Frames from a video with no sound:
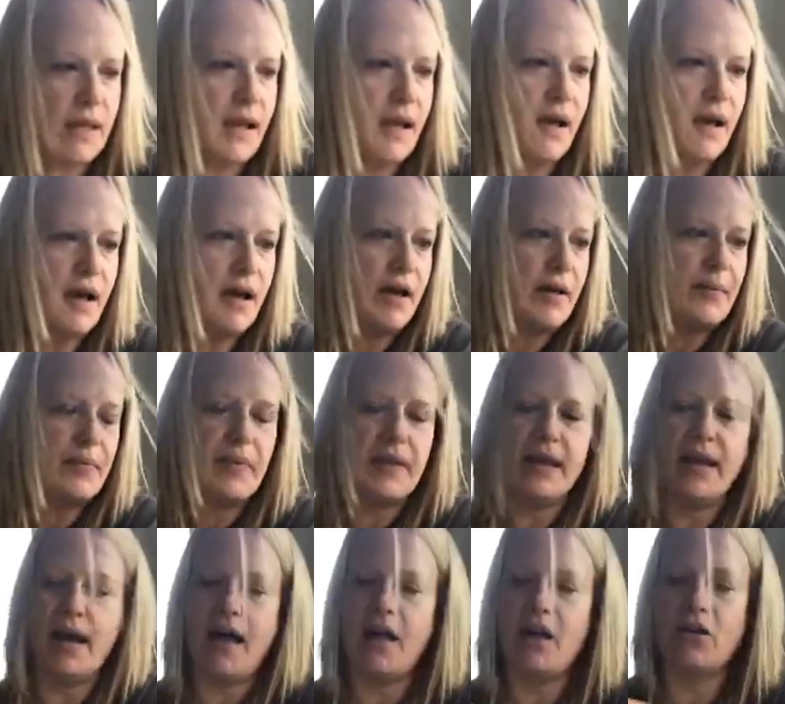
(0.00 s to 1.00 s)
I
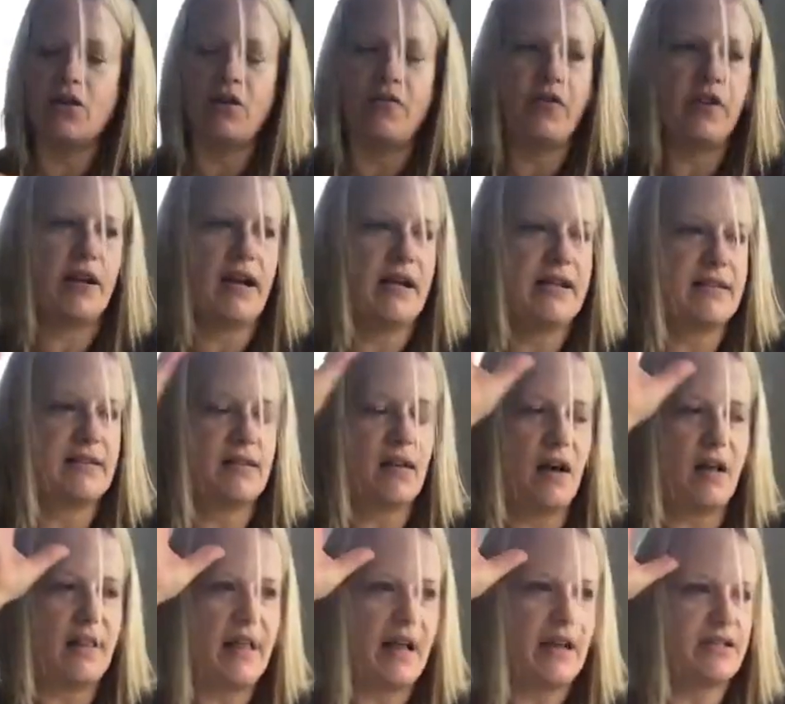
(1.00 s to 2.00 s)
don't know if you guys
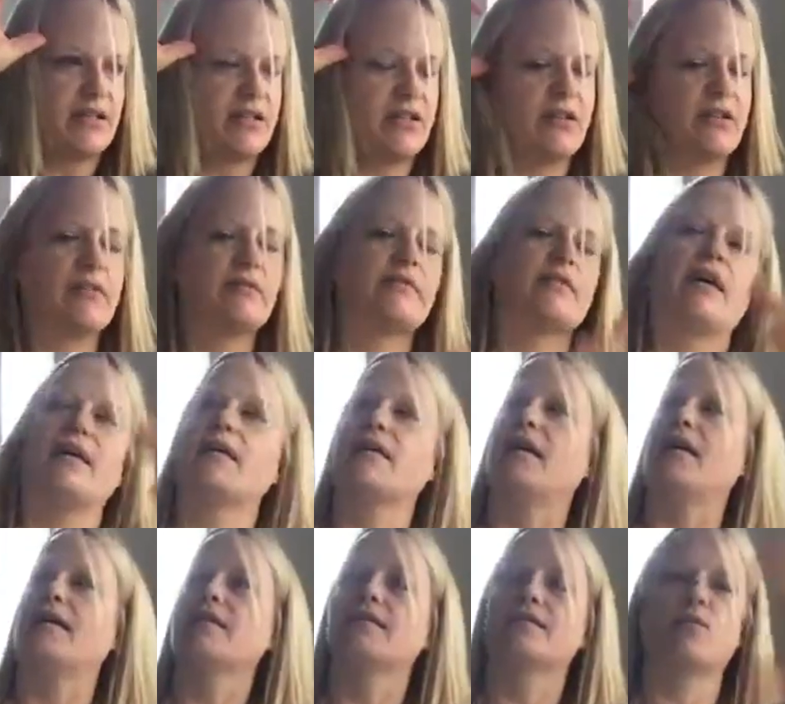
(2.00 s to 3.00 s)
saw last year, I
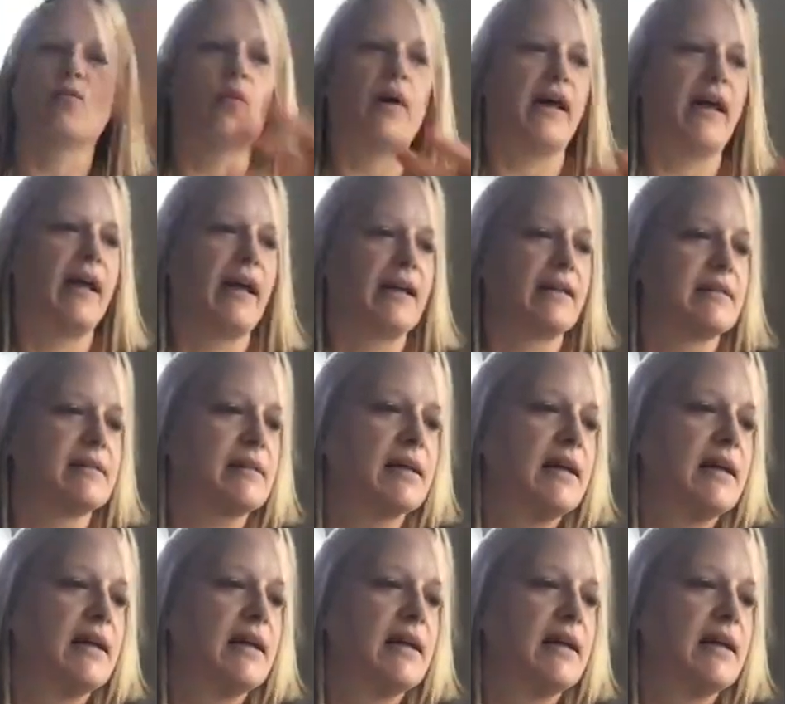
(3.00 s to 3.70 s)
got wet hands.